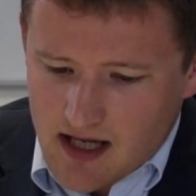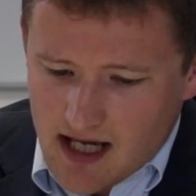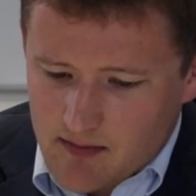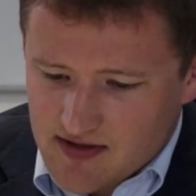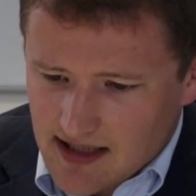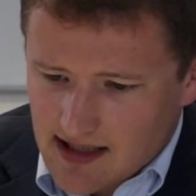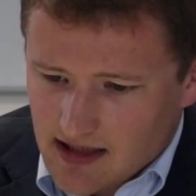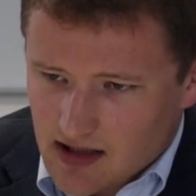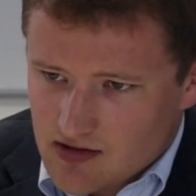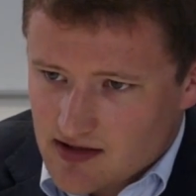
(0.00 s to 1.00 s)
In particular,
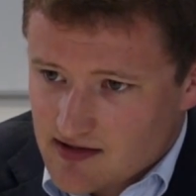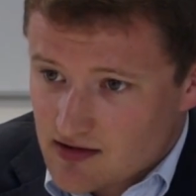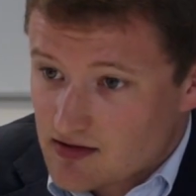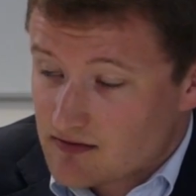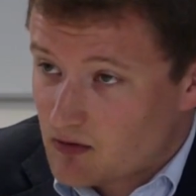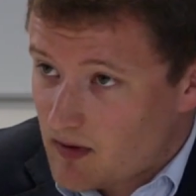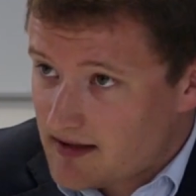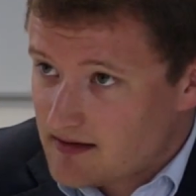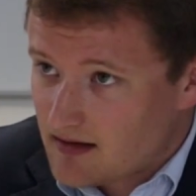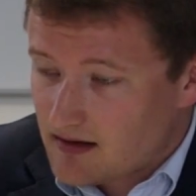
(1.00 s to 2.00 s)
countries such as
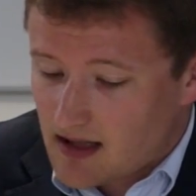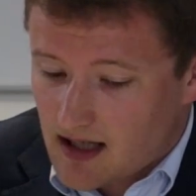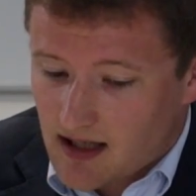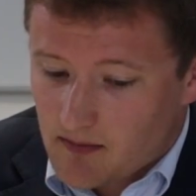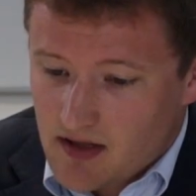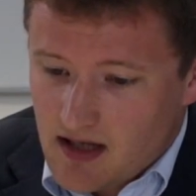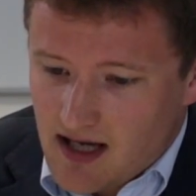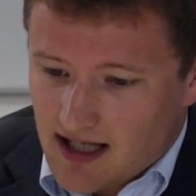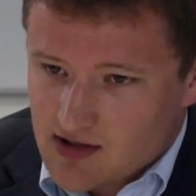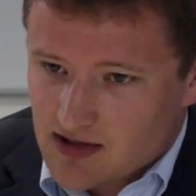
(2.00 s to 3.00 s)
Rwanda, um,
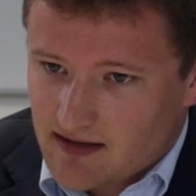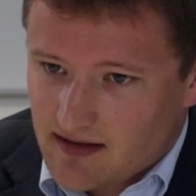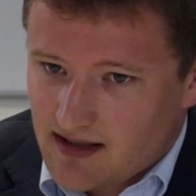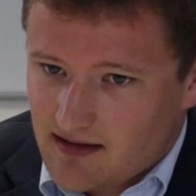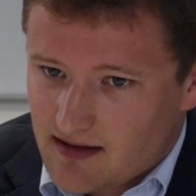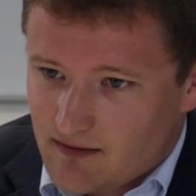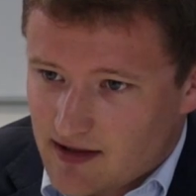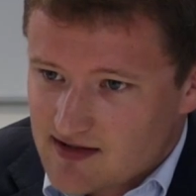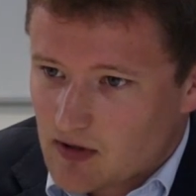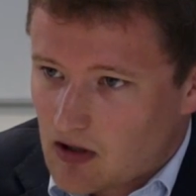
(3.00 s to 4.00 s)
actually the, the
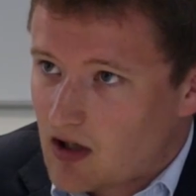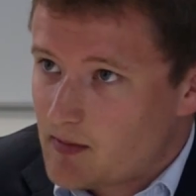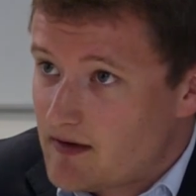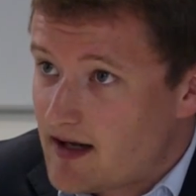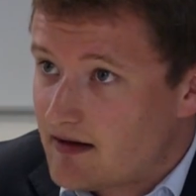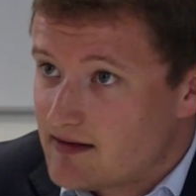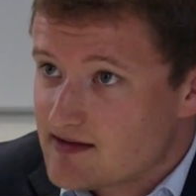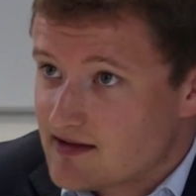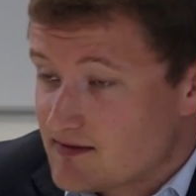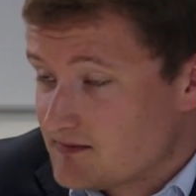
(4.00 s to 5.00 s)
investment climate there
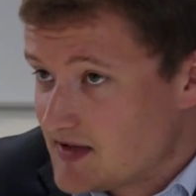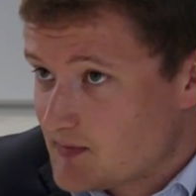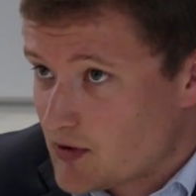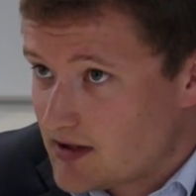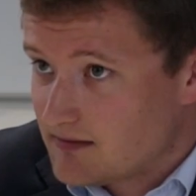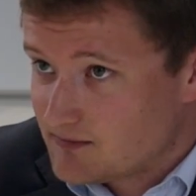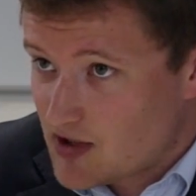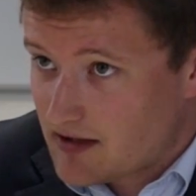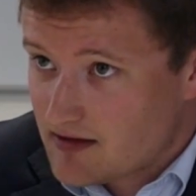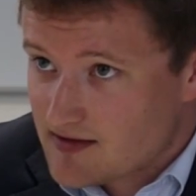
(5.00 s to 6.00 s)
is, is, is pretty
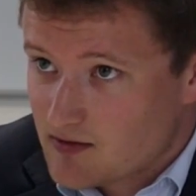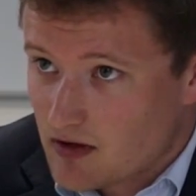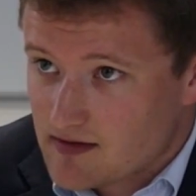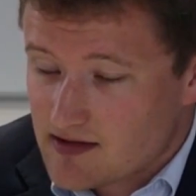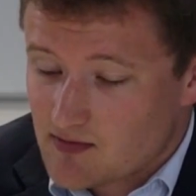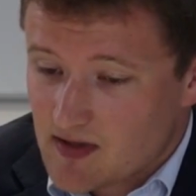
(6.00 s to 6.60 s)
generous to overseas